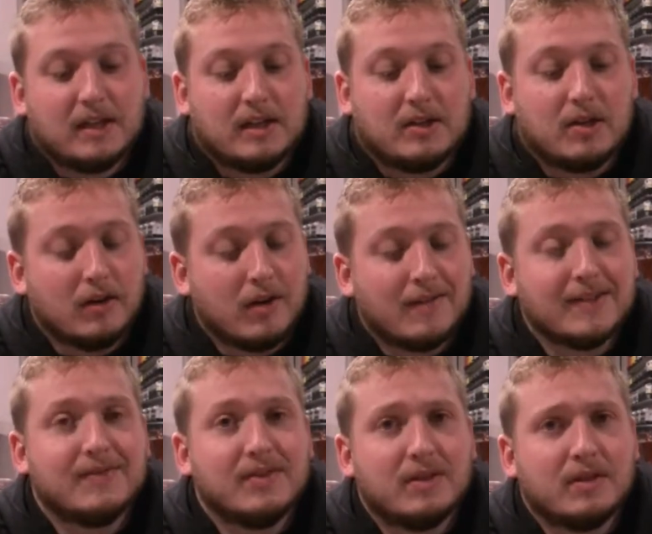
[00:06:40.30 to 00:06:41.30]

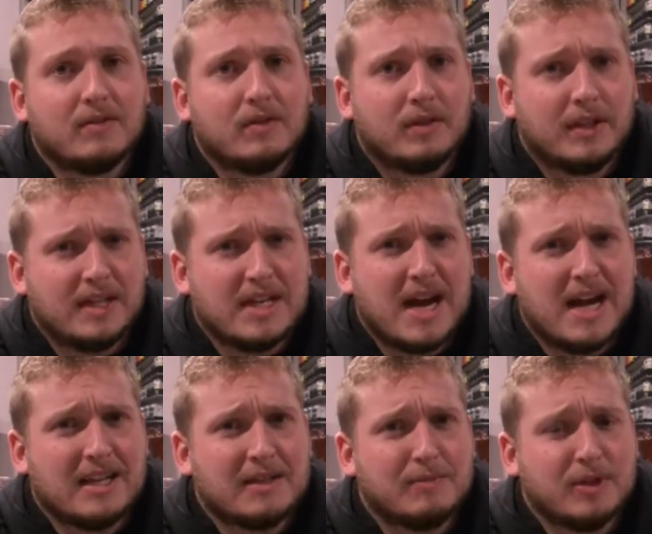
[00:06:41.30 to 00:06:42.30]
Turnovers, Villanova only had 9.
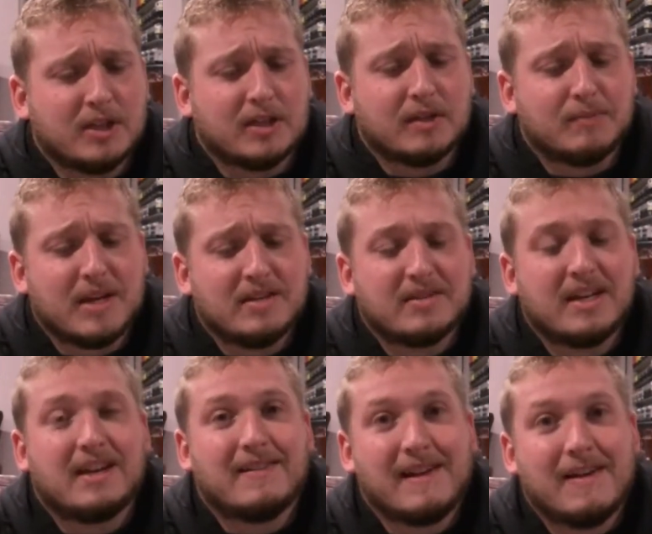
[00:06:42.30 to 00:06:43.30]
That's pretty good. Penn State
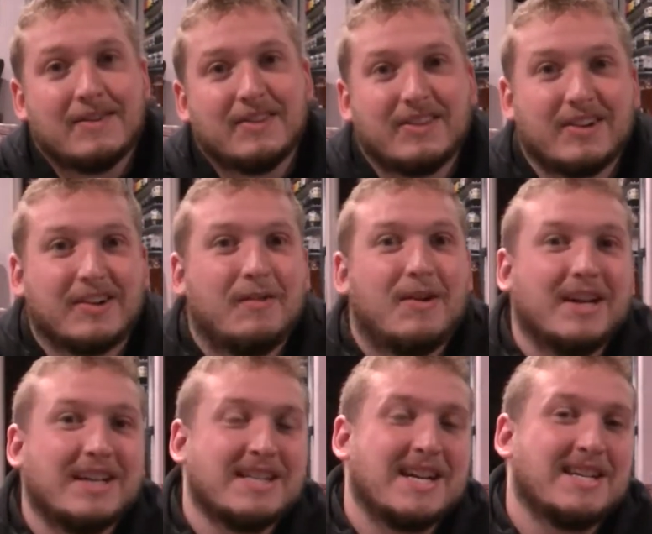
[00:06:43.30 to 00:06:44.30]
had 11. They're going to want
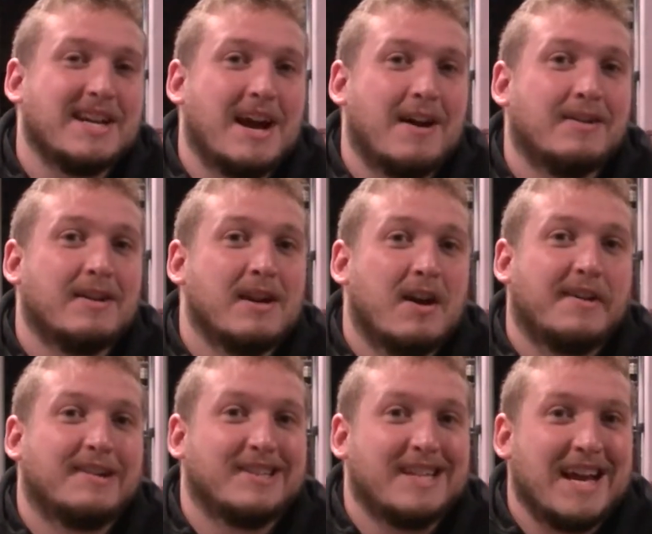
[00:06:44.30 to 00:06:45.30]
to get that down
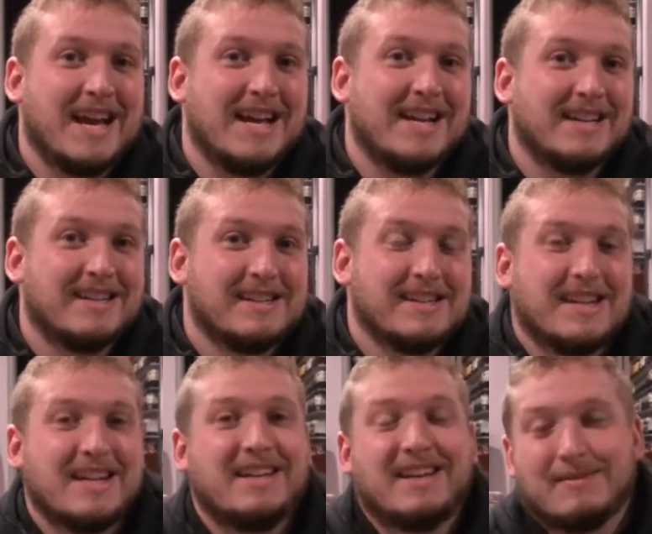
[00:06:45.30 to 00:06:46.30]
under 10.
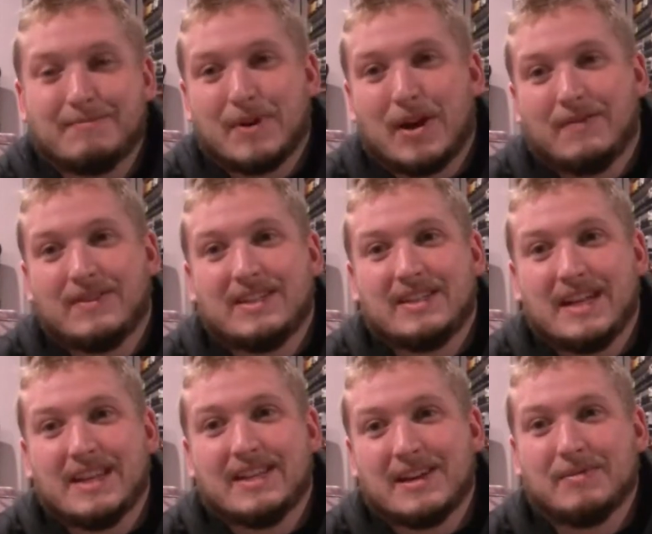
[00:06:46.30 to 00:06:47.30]
Anything above
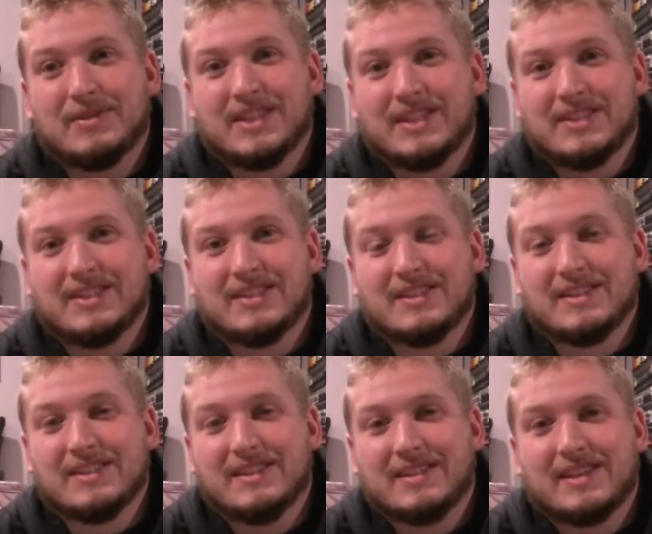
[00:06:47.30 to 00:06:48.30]
in the double digits
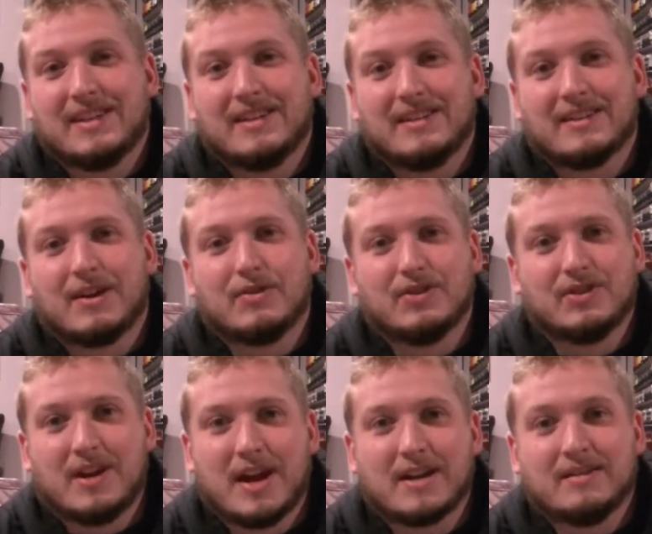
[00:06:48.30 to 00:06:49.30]
is coaches
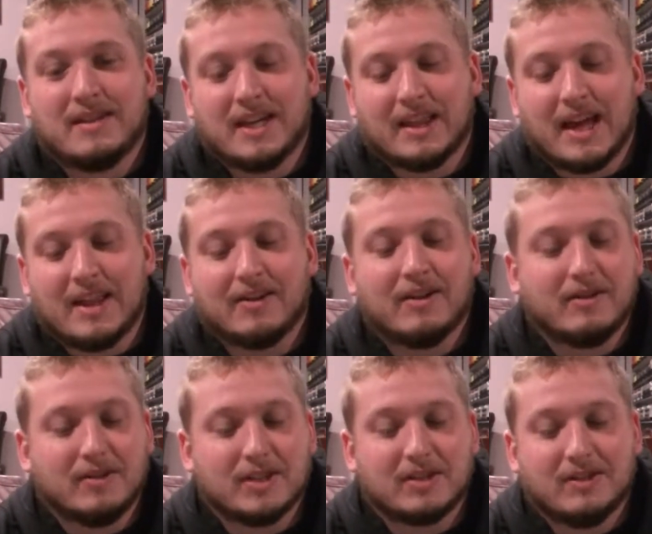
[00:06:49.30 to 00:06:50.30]
are not going to like that. They're going to
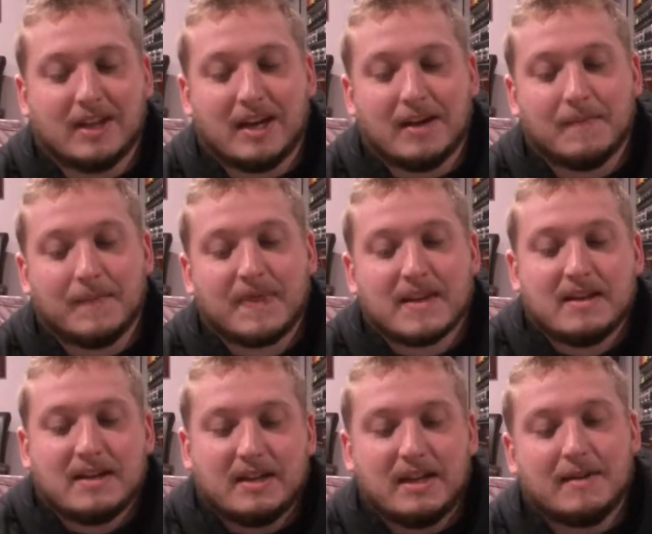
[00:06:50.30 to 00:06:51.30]
look to clean that up.
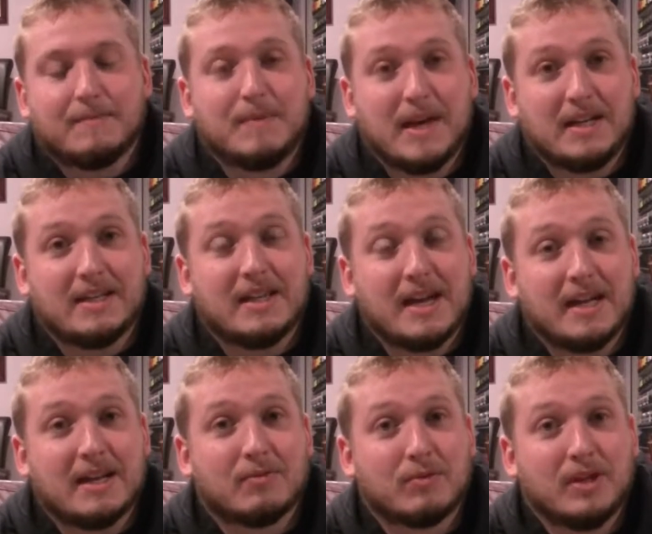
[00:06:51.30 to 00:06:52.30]
I think a big thing
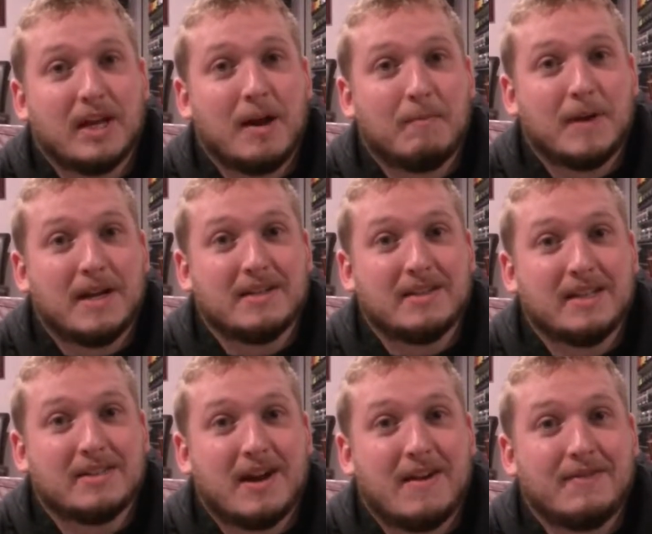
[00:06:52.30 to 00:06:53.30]
that really helped Penn
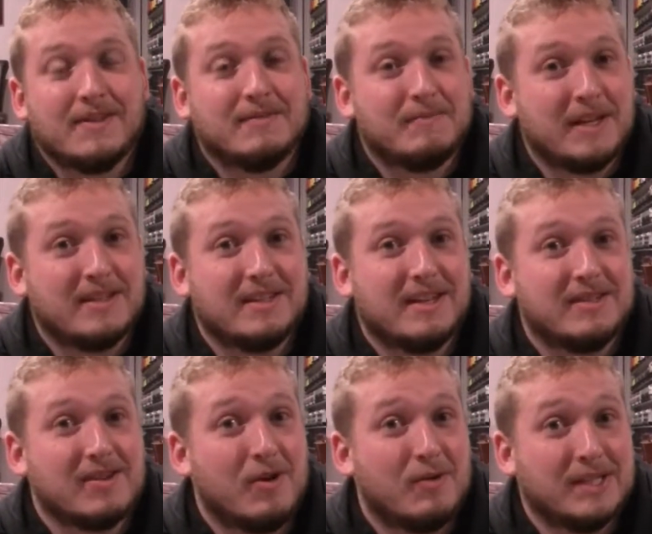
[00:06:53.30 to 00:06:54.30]
State's offense, Penn State's
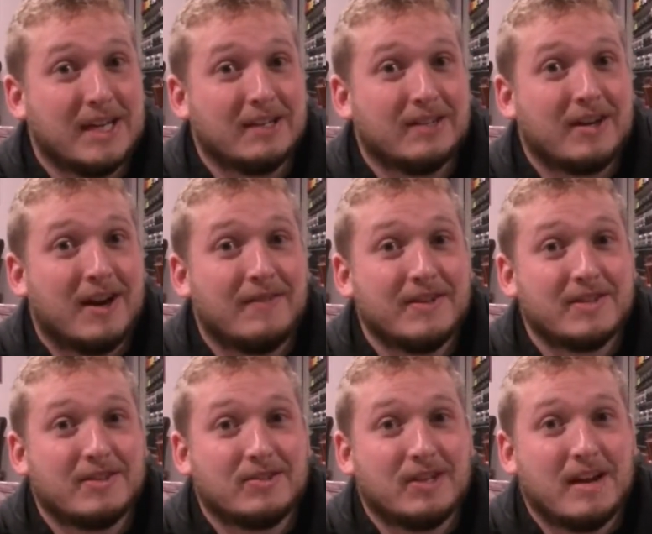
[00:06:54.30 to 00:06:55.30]
always had a good offense
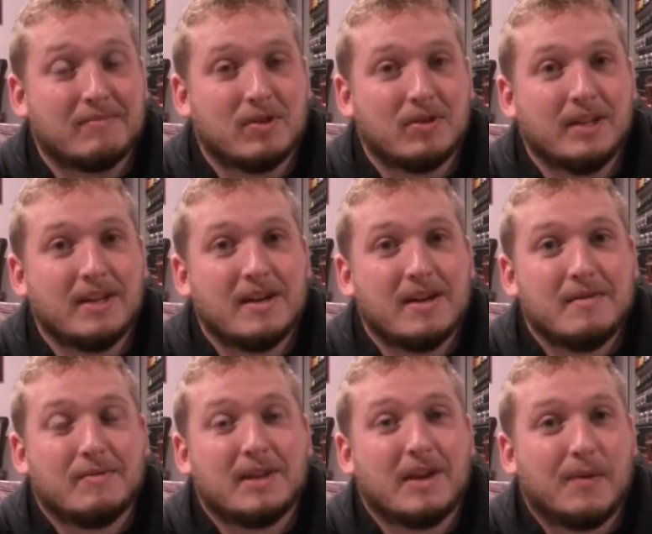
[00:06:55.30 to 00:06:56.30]
under Tambroni,
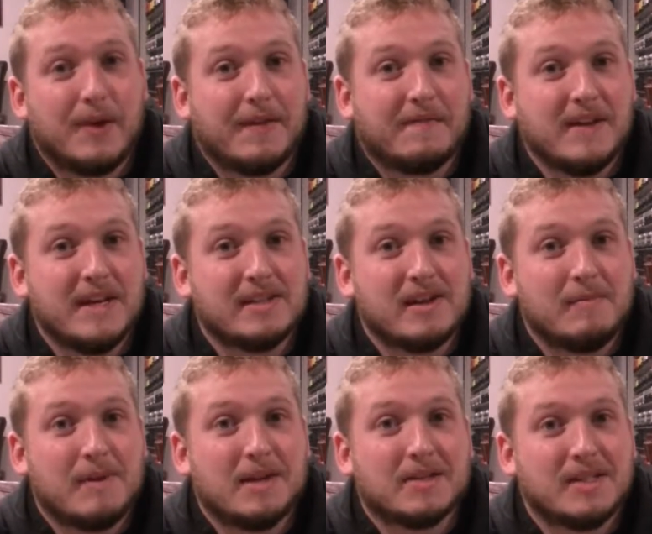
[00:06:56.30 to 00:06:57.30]
but they won the face-off
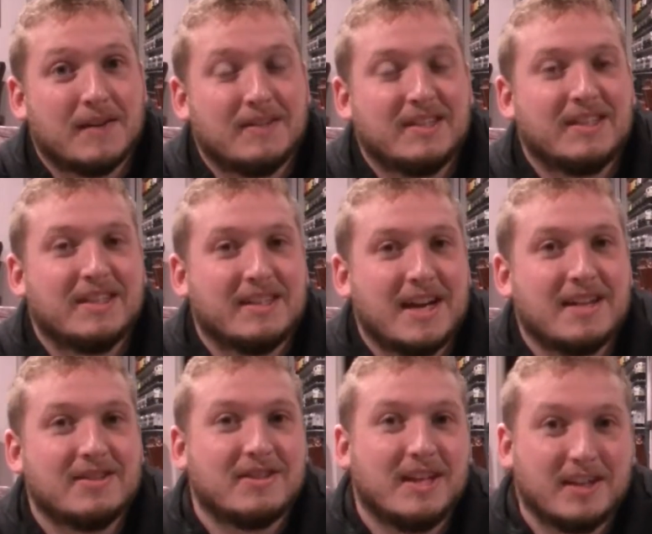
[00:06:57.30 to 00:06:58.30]
battle 17-10,
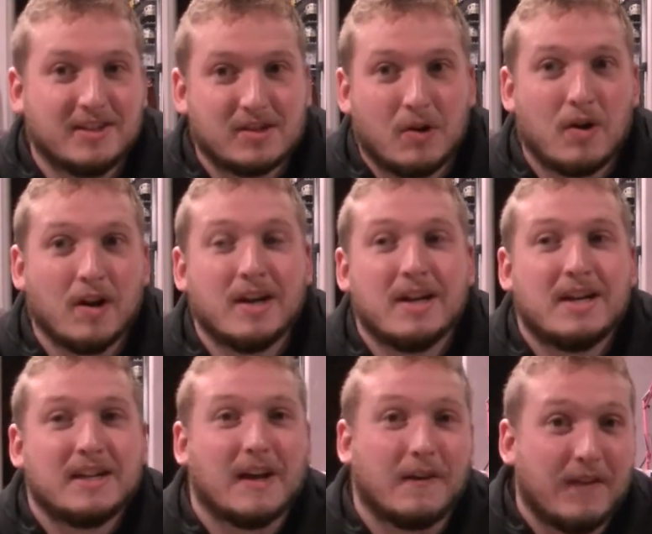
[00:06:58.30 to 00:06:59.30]
so they could score,
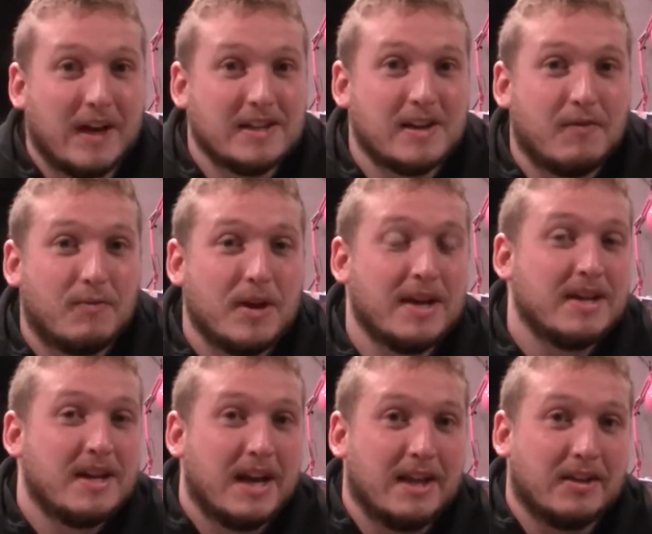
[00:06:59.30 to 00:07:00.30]
get a face-off win,
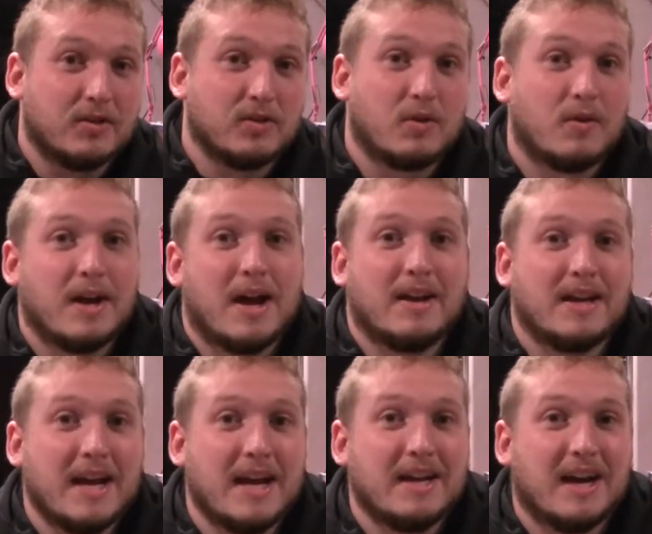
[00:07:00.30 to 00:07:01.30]
and then go score down
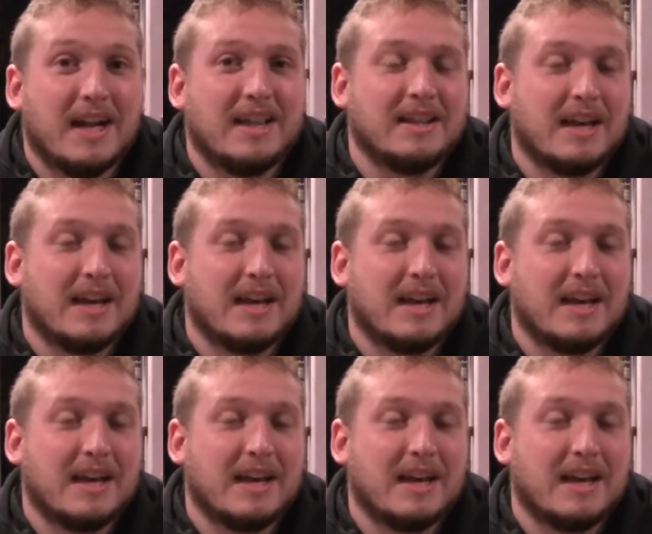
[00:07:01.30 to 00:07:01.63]
again. I think